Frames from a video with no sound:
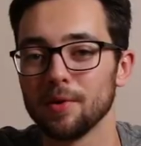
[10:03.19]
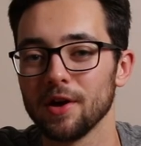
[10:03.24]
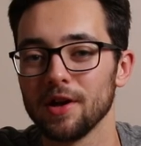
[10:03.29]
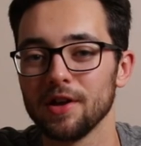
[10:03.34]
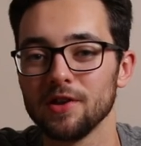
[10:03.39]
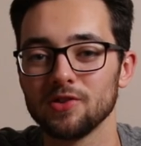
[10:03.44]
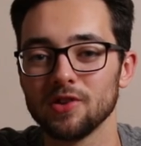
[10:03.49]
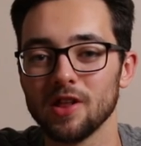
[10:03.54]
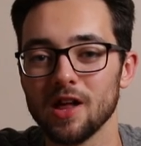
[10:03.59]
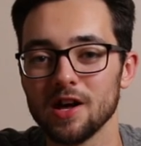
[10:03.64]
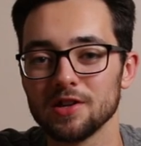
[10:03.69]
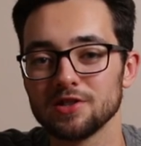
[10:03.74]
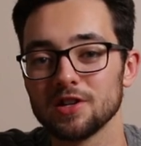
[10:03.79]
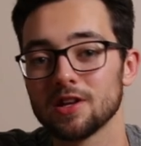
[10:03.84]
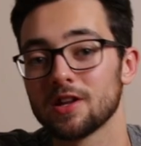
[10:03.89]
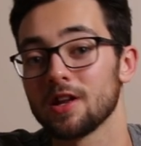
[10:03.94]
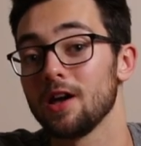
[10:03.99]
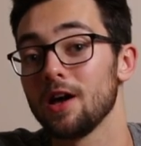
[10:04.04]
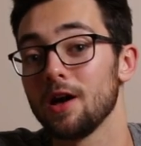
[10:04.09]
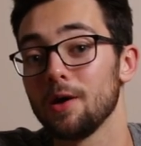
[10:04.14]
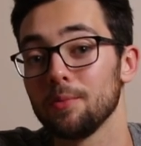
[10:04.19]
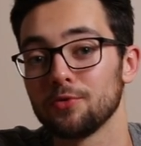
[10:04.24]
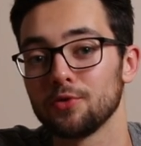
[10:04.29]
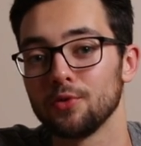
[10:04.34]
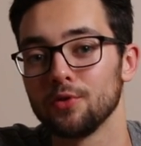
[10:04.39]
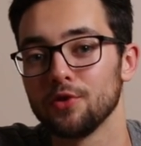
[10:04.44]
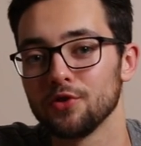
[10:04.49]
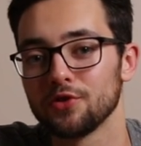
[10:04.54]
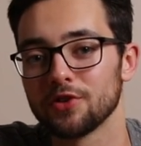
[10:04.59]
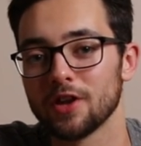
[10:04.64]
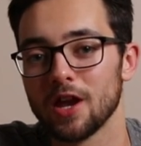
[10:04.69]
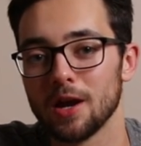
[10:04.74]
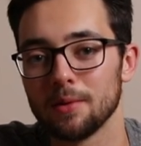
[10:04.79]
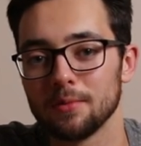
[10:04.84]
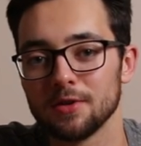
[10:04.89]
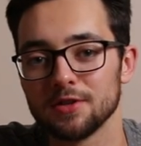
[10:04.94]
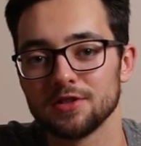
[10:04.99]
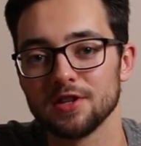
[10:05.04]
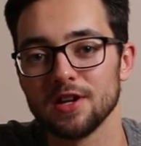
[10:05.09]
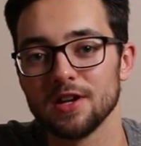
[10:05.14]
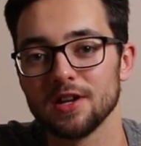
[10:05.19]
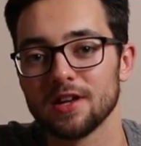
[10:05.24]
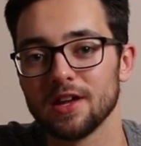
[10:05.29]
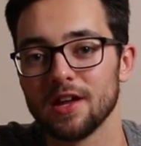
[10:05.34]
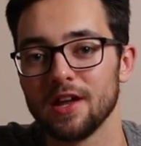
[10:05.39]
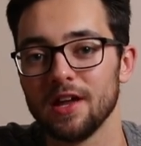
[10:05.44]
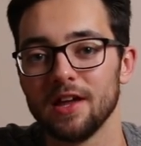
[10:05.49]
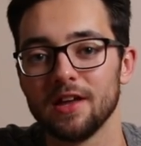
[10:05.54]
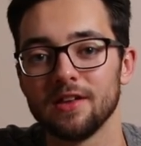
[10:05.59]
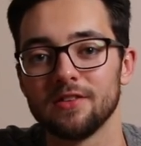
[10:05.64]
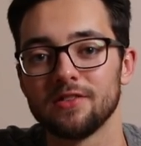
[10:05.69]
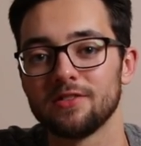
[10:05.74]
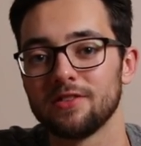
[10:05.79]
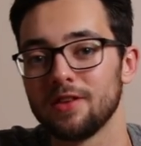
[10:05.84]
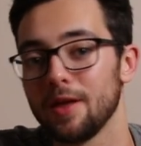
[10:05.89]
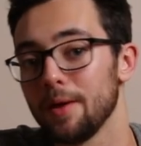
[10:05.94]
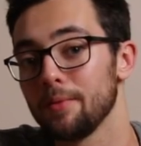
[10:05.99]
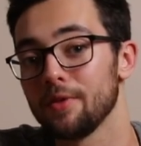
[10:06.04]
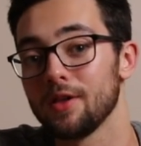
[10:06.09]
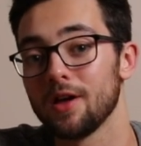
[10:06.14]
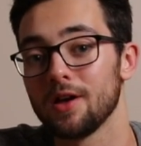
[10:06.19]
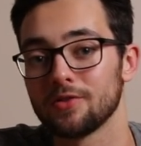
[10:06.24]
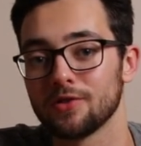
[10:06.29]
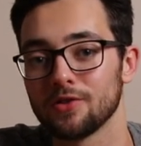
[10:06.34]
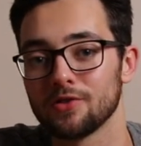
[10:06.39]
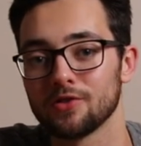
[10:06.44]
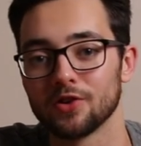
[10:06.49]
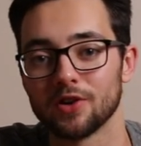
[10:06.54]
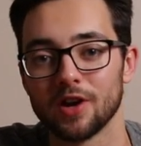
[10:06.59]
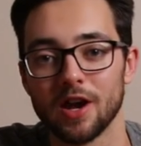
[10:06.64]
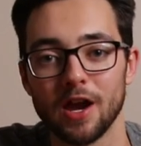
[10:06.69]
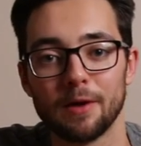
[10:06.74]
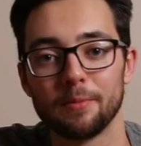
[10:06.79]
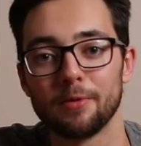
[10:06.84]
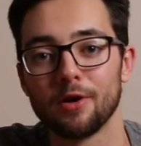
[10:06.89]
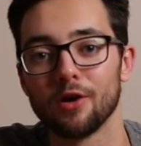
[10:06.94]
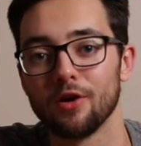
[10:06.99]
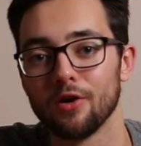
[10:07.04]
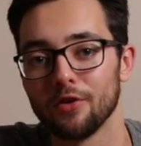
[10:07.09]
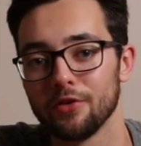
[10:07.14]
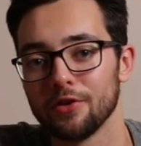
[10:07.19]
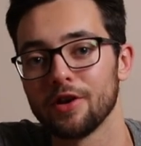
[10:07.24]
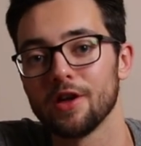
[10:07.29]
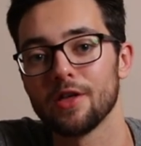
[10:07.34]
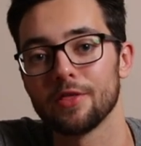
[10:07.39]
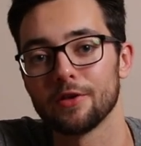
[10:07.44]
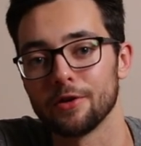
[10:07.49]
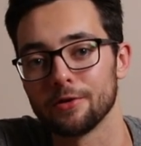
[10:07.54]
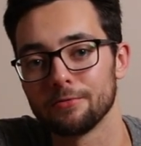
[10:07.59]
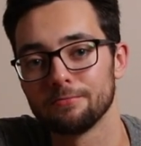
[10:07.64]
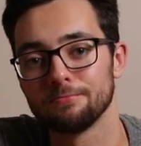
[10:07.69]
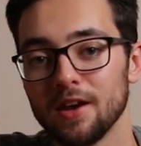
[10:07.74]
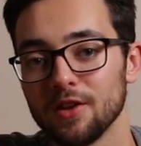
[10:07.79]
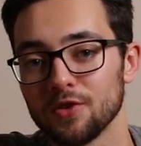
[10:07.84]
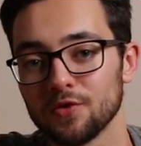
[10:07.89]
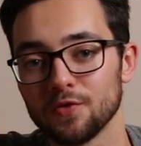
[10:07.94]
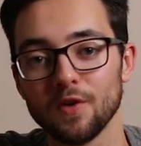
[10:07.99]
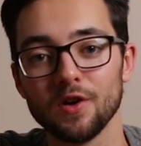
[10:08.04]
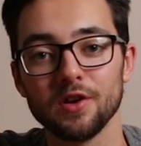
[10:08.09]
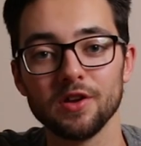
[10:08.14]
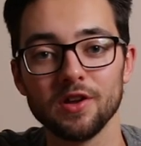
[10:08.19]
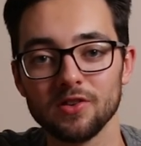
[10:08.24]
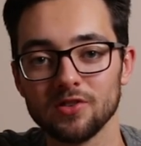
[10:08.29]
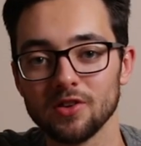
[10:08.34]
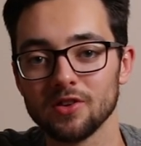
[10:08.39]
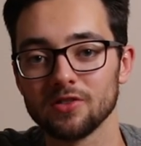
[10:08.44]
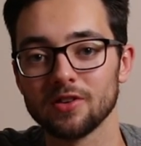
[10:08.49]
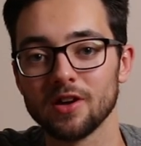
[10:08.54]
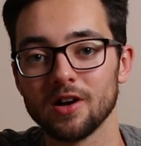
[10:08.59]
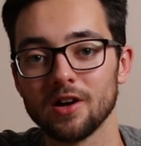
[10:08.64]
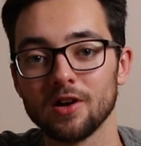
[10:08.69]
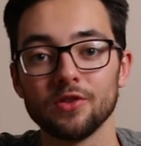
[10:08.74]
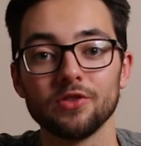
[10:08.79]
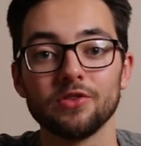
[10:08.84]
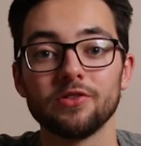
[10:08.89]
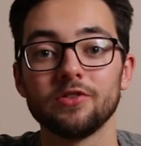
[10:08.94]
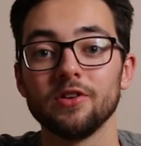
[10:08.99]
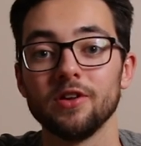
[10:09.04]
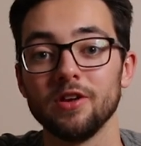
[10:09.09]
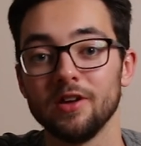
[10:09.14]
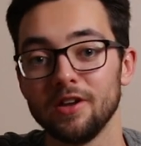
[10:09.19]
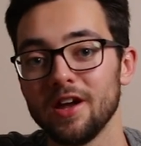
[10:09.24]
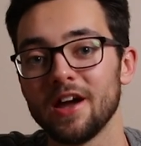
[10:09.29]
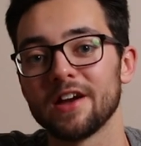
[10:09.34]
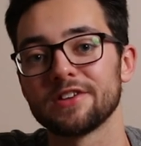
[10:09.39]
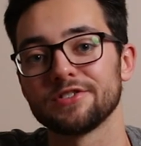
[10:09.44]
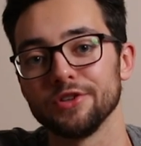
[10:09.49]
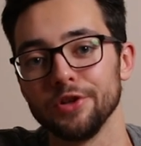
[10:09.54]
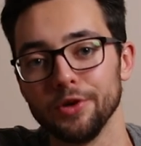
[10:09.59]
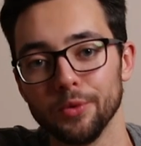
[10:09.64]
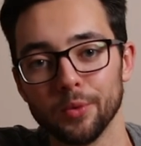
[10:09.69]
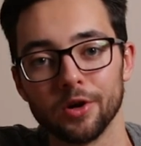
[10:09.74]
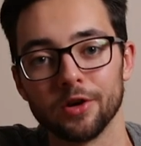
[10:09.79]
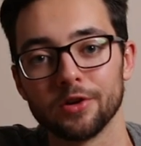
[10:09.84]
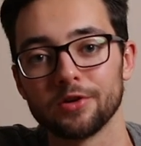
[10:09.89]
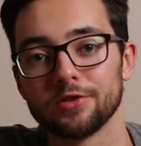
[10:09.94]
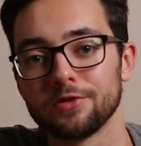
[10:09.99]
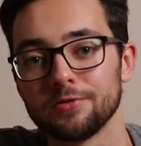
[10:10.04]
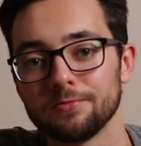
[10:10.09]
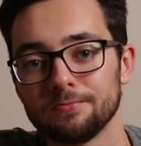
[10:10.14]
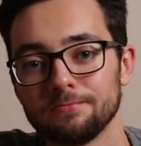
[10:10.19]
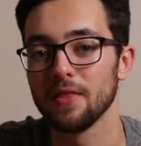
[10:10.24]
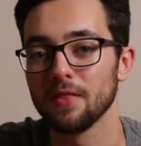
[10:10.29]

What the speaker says: And by his logic, it helps reduce camera shake and stabilizes your camera altogether. And as funny as it sounds, it actually works.